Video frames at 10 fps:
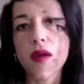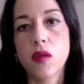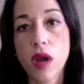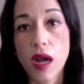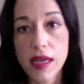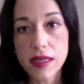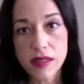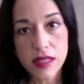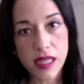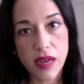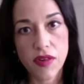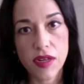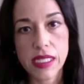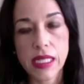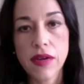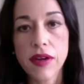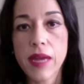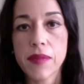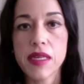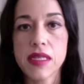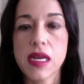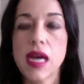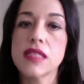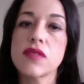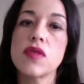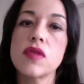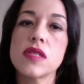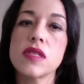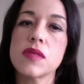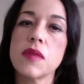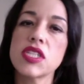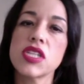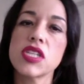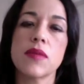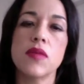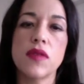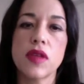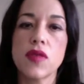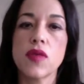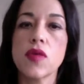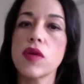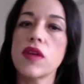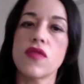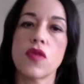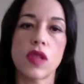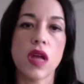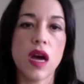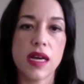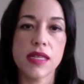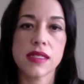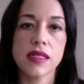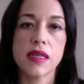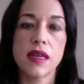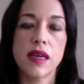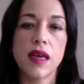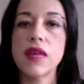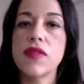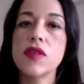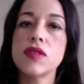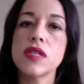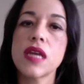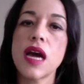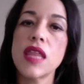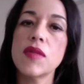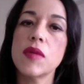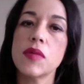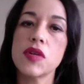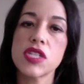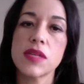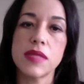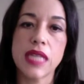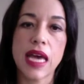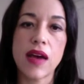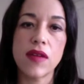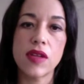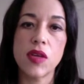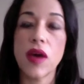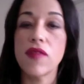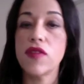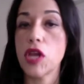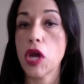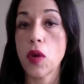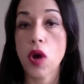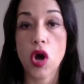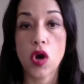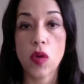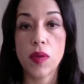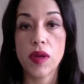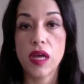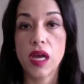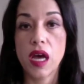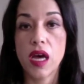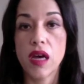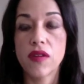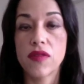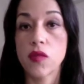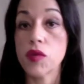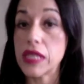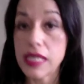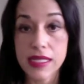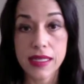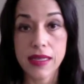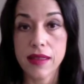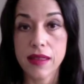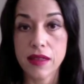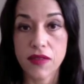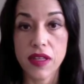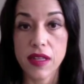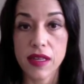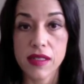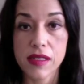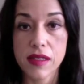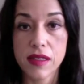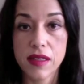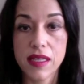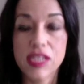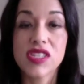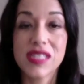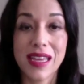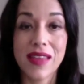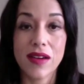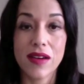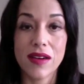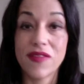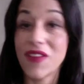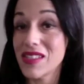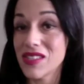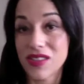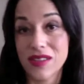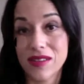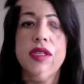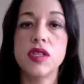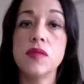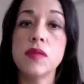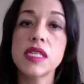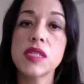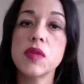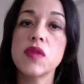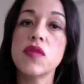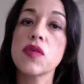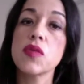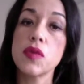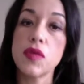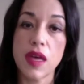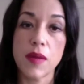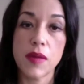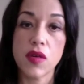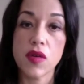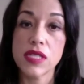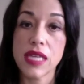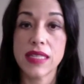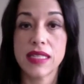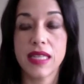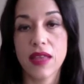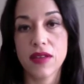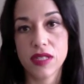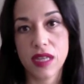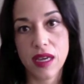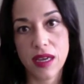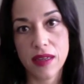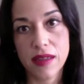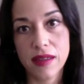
What I also discovered is clearing up these kinds of wounds is much like moving through grief or loss. If you deny them and push them down, you have no hope of releasing the feelings. They just stay there and fester. You must move through them in order to get to the other side.